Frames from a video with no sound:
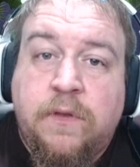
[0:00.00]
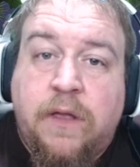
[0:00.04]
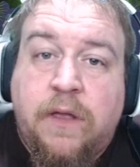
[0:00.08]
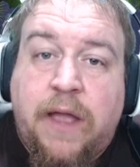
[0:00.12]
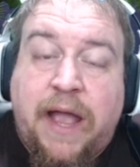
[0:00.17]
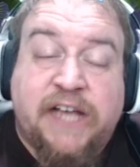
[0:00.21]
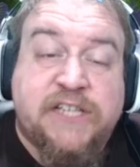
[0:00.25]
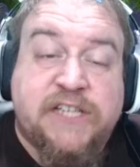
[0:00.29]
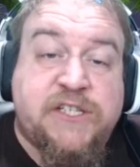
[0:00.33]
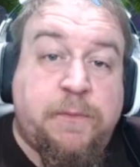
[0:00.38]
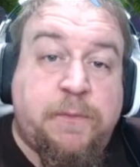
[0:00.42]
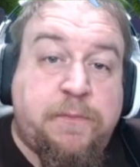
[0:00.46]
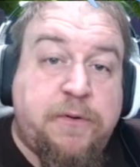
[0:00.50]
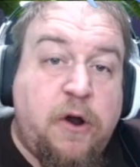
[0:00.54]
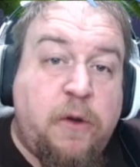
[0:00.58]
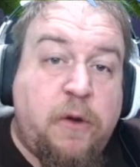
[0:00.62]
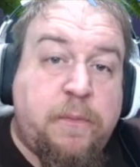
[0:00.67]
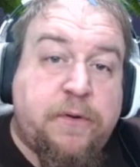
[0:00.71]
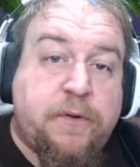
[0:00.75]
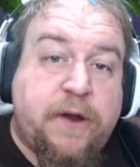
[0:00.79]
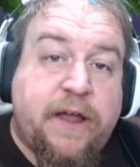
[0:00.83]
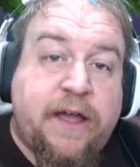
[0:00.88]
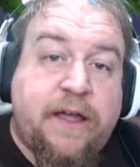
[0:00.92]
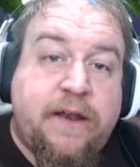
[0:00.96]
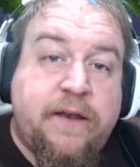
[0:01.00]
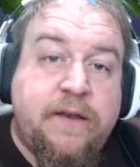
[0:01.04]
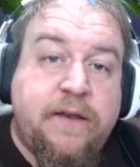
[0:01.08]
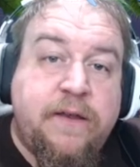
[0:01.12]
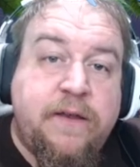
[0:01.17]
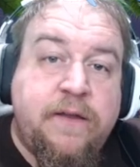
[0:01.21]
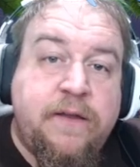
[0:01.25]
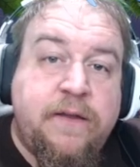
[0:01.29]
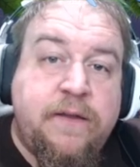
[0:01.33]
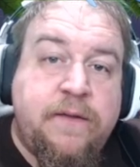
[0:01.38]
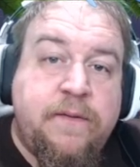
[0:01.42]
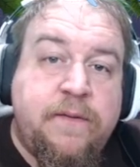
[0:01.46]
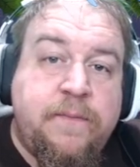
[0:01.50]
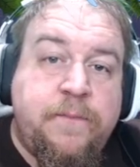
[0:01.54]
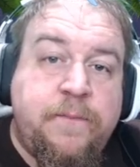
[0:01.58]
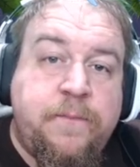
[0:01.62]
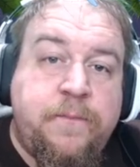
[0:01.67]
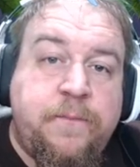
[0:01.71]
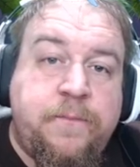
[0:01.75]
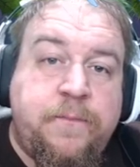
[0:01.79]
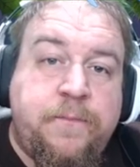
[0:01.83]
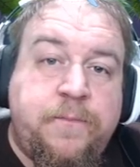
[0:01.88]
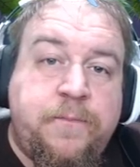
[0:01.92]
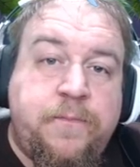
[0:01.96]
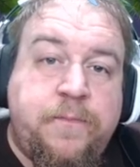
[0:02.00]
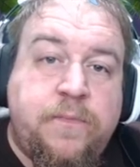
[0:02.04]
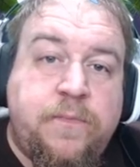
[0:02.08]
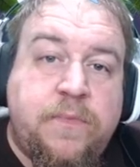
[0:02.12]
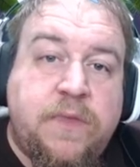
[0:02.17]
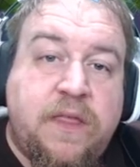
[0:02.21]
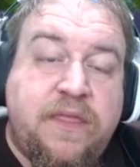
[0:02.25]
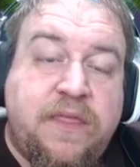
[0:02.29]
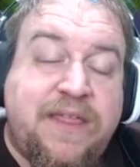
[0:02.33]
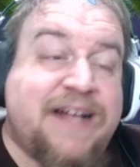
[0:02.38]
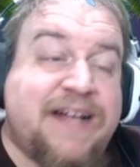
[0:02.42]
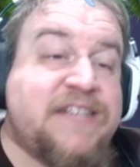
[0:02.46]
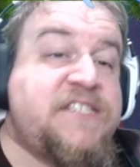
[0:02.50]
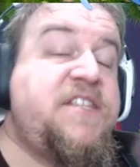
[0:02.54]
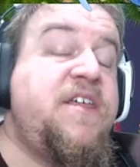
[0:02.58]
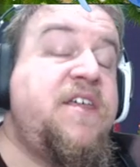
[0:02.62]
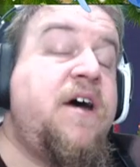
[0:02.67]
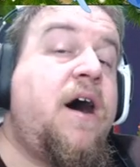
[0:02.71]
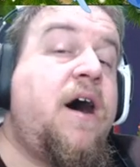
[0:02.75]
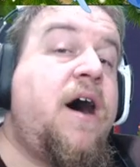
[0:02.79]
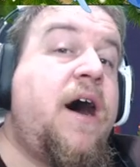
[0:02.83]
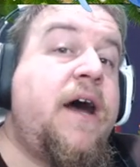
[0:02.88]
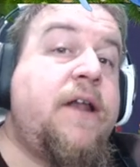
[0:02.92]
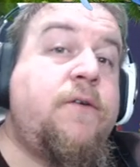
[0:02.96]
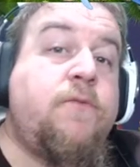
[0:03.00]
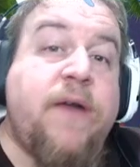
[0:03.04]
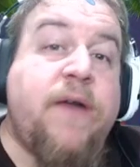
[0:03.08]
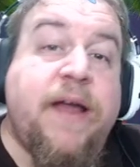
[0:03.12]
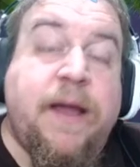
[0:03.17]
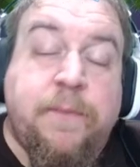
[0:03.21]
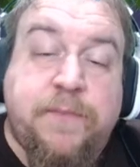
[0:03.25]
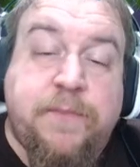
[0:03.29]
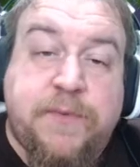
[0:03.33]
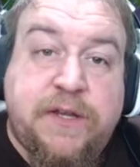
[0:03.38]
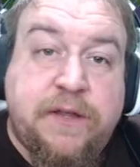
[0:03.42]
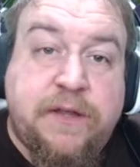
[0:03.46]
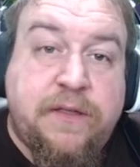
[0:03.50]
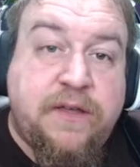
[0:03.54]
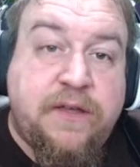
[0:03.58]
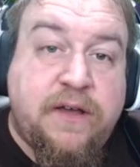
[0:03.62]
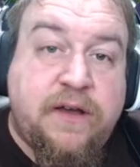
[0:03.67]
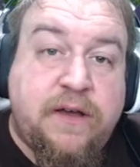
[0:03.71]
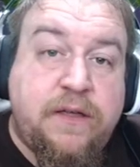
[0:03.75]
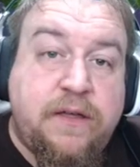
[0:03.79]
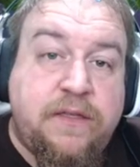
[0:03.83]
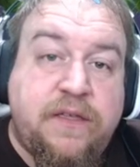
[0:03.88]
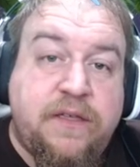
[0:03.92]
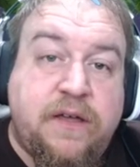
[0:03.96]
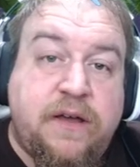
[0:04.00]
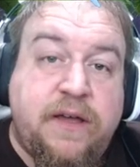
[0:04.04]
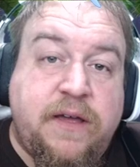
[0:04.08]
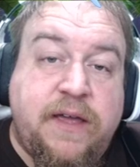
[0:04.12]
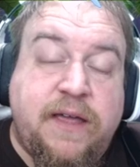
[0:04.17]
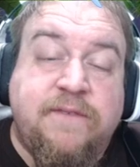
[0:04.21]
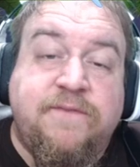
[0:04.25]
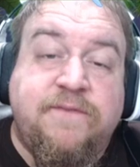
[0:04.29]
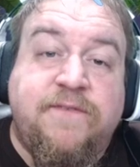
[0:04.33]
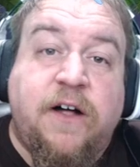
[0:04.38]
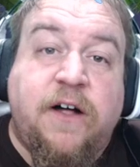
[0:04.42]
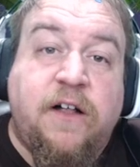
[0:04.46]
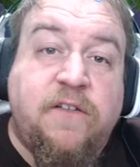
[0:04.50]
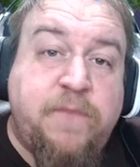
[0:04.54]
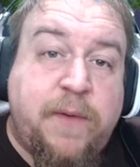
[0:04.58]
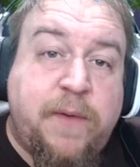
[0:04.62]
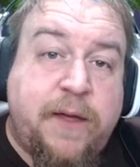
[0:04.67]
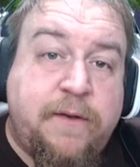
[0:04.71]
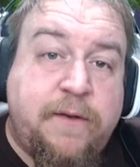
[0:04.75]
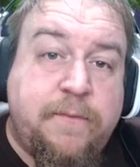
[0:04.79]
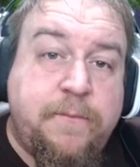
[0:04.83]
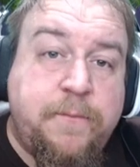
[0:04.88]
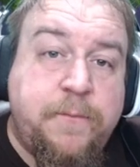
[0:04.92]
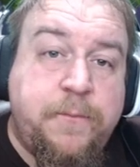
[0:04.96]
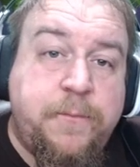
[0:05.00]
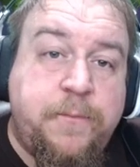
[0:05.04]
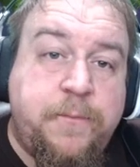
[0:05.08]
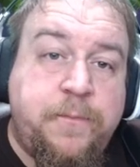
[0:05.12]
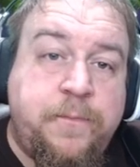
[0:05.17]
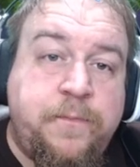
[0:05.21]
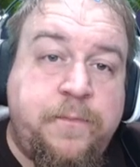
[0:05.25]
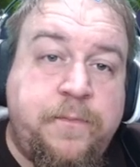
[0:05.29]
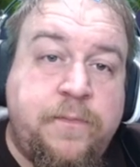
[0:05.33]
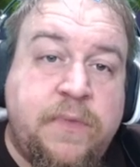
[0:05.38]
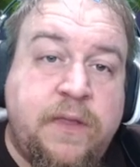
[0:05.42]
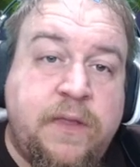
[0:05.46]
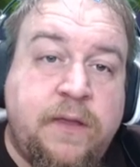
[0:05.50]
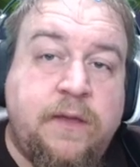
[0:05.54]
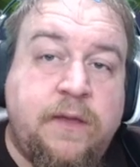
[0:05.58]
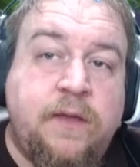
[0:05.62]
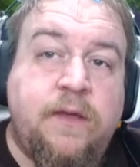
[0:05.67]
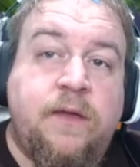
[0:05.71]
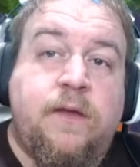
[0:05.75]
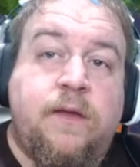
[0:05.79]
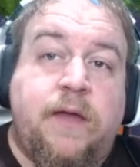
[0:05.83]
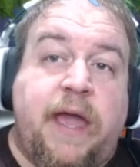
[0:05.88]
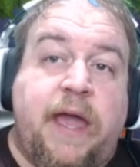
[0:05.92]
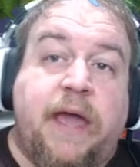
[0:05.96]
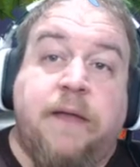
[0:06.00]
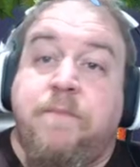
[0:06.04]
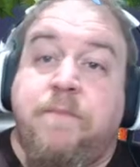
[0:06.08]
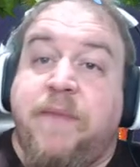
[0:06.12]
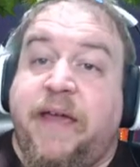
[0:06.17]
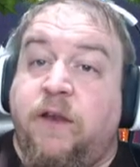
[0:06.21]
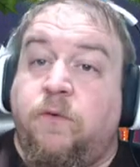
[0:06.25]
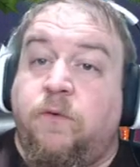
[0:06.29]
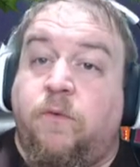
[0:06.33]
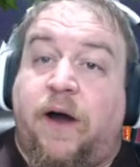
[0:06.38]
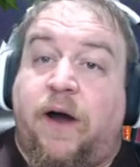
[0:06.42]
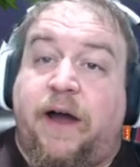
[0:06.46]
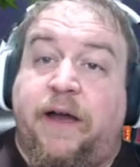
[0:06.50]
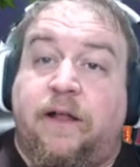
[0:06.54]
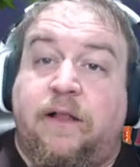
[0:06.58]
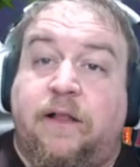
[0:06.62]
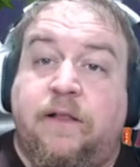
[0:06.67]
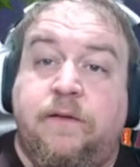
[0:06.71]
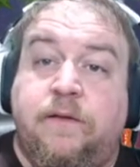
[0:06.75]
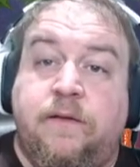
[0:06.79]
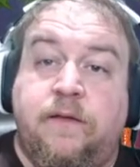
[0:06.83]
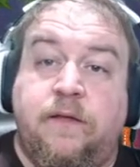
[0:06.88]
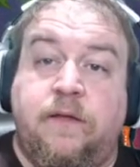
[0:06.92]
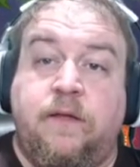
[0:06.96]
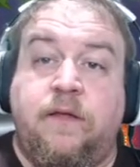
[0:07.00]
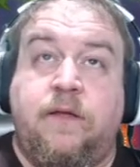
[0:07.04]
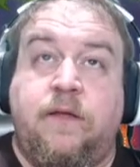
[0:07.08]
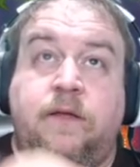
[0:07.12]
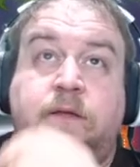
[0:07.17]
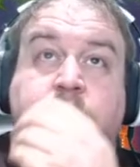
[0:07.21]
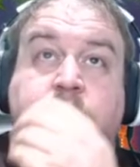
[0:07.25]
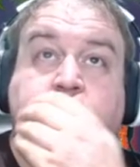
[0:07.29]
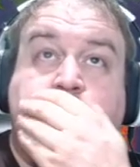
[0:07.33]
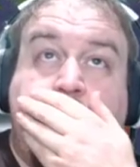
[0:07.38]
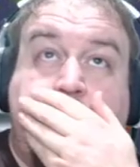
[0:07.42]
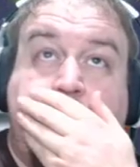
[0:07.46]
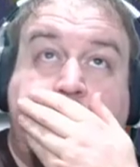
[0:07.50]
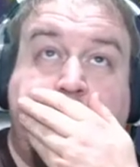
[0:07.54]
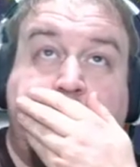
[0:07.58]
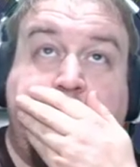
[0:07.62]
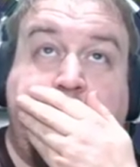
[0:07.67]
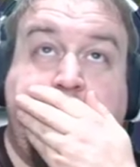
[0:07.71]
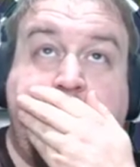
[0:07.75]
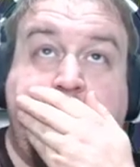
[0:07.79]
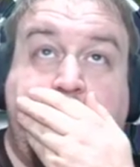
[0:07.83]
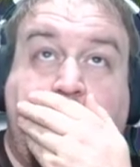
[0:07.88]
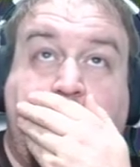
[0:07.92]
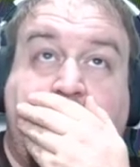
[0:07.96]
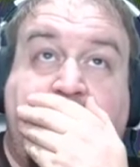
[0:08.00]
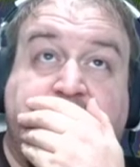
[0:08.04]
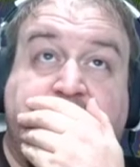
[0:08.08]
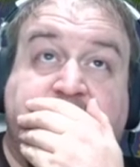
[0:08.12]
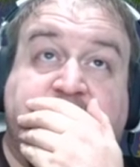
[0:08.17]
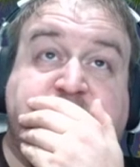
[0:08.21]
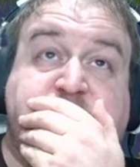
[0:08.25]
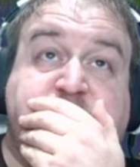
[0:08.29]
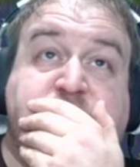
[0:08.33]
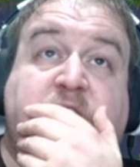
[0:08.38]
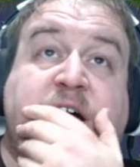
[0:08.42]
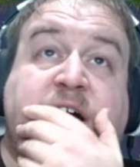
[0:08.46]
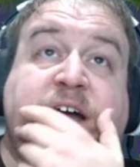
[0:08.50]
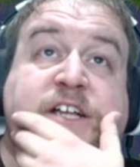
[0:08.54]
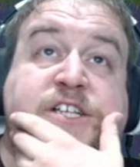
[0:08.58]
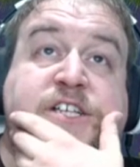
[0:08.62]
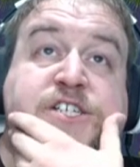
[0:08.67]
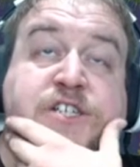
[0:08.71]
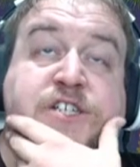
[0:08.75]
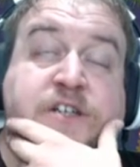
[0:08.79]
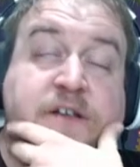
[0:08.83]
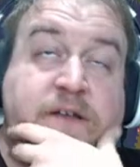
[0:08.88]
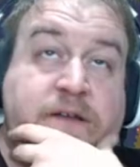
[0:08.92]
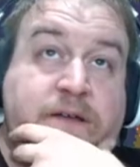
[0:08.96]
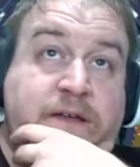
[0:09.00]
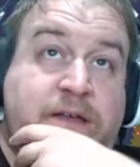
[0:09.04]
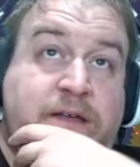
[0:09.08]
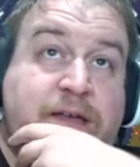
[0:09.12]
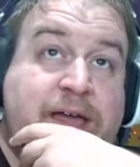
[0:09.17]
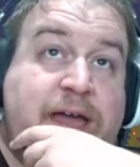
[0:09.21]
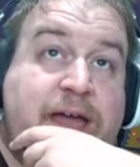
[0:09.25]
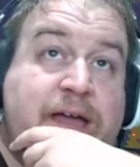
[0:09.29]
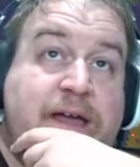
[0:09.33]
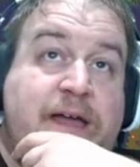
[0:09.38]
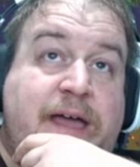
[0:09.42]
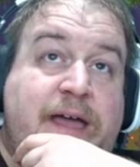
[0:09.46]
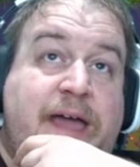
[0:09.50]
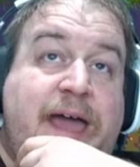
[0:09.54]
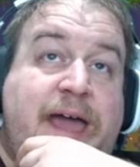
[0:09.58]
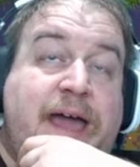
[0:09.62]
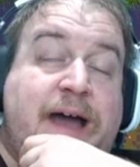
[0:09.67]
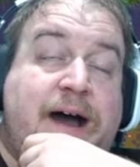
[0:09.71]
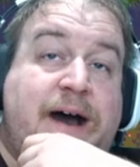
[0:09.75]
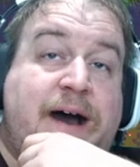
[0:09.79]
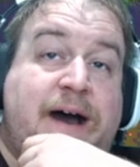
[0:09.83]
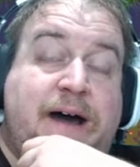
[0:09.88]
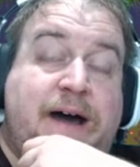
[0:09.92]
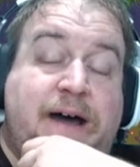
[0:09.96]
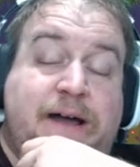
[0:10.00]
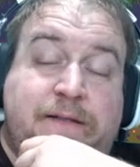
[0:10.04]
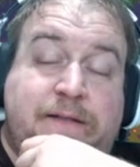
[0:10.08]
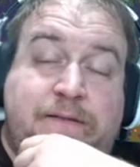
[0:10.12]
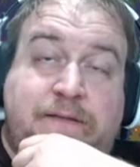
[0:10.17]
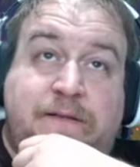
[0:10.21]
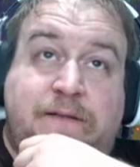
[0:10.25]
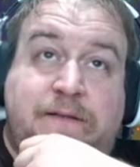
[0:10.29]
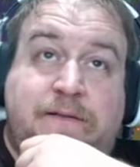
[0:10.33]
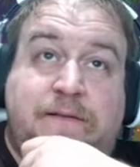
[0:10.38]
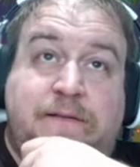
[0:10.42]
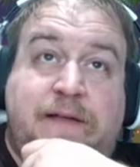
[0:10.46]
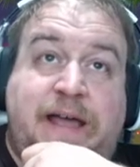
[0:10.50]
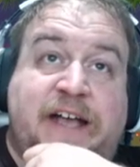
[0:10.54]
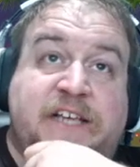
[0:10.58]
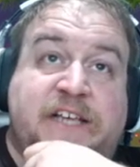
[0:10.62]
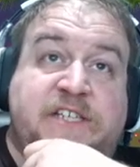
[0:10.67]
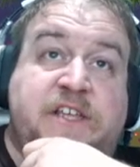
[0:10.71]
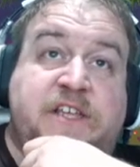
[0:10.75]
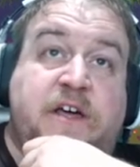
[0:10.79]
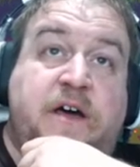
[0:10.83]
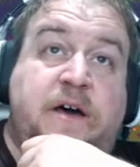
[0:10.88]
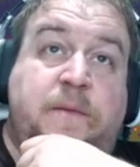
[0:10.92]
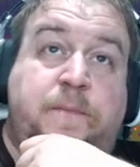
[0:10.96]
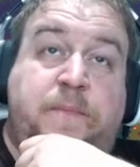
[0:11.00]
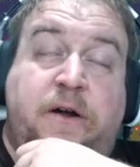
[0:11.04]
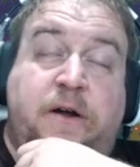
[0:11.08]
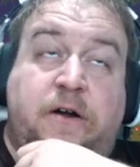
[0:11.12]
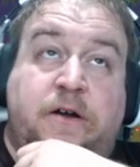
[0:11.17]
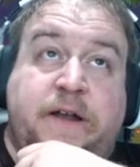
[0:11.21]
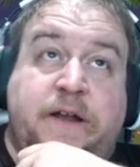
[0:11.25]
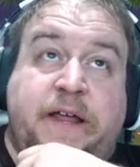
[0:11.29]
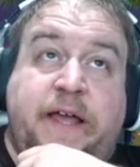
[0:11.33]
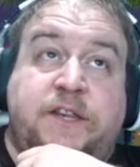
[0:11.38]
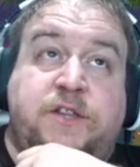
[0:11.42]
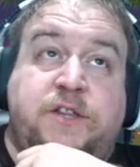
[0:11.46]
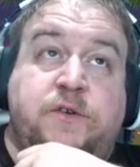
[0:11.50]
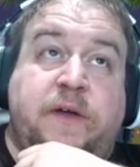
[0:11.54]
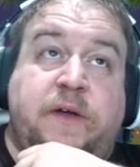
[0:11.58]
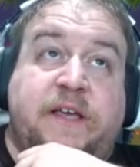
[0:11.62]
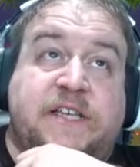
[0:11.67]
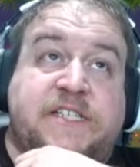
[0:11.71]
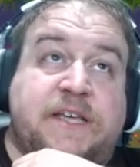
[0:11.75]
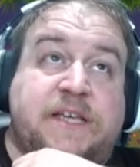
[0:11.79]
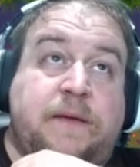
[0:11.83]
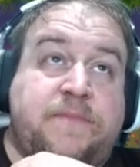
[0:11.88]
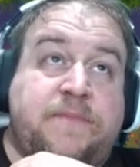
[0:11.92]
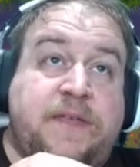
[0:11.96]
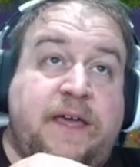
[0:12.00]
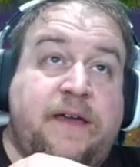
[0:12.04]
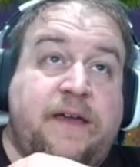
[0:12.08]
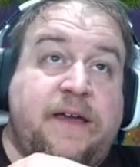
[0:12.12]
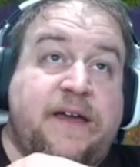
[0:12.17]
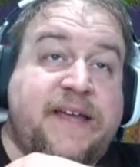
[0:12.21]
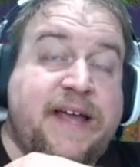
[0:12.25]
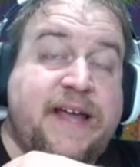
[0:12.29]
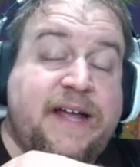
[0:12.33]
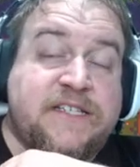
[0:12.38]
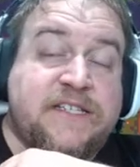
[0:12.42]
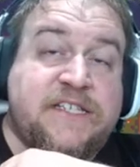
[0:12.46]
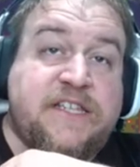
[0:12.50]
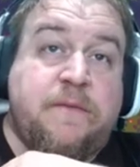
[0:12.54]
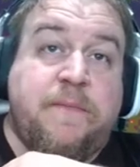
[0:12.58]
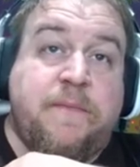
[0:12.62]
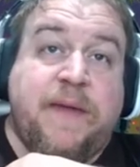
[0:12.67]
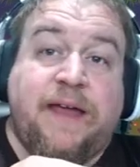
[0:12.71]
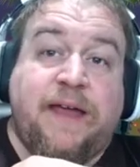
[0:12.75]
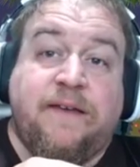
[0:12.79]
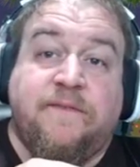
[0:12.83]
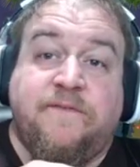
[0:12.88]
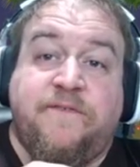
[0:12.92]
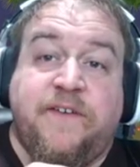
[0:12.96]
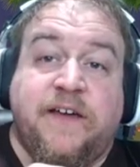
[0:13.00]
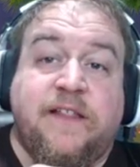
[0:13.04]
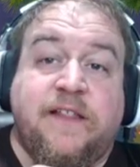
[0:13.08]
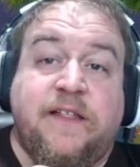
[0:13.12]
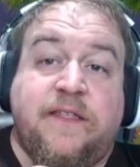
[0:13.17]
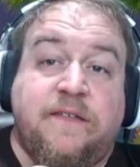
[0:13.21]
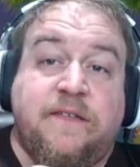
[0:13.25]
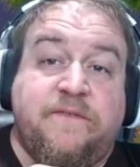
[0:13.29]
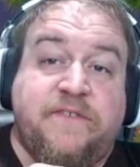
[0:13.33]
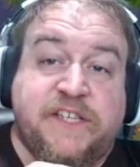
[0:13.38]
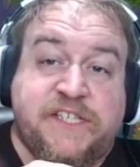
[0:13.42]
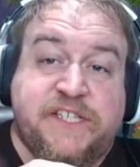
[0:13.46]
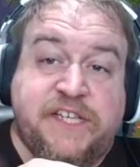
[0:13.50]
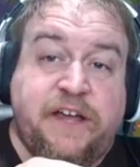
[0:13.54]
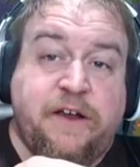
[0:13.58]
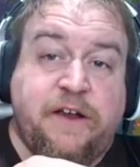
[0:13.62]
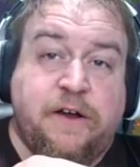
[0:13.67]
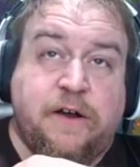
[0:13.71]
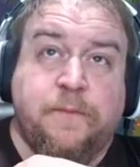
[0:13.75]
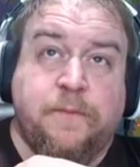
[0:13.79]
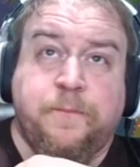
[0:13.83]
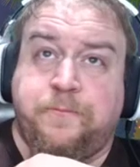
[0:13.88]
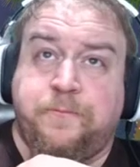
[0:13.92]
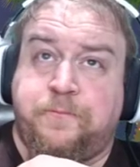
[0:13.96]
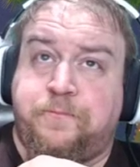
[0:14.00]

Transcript: as appropriate. That's the on-ramp to the involvement. And meanwhile, while the judge has the party doing something against the main villain, the Vizier,